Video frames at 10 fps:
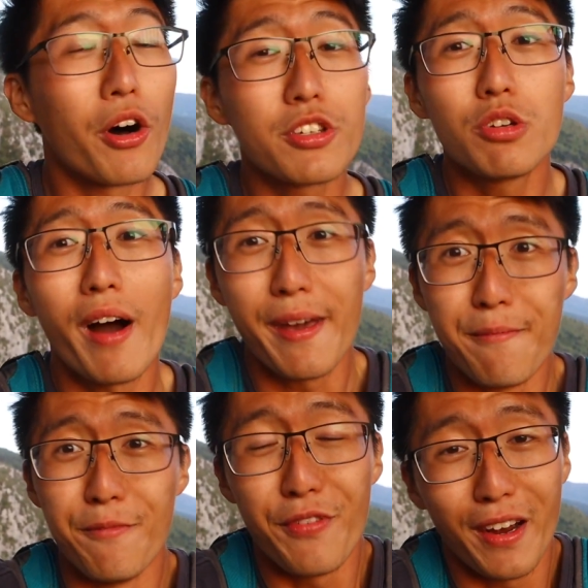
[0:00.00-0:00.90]
Also,
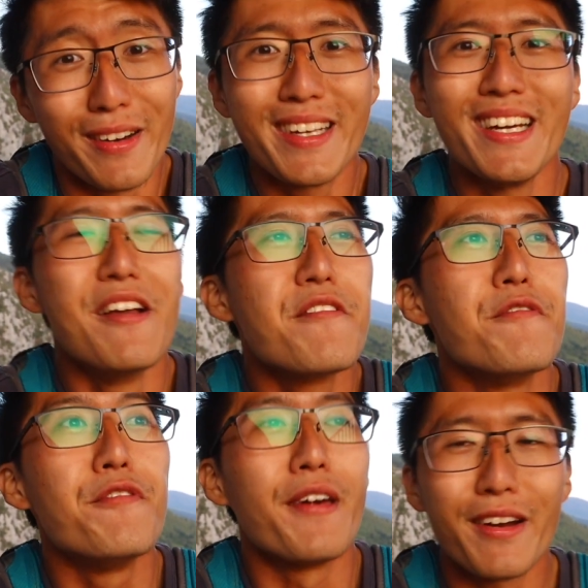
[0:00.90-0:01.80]
I'm very,
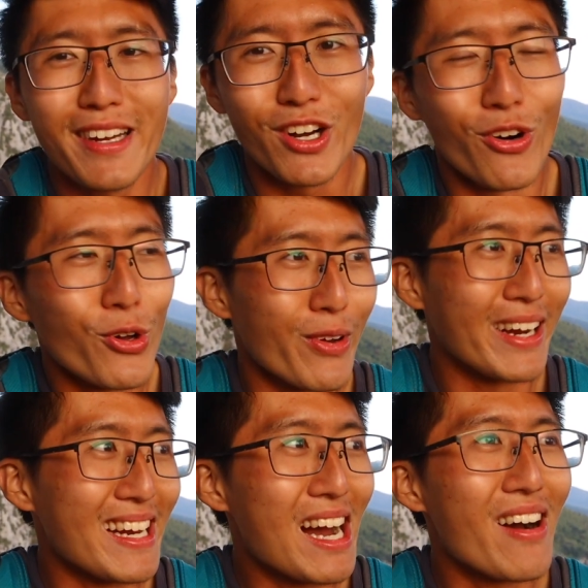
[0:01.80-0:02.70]
very cold right now.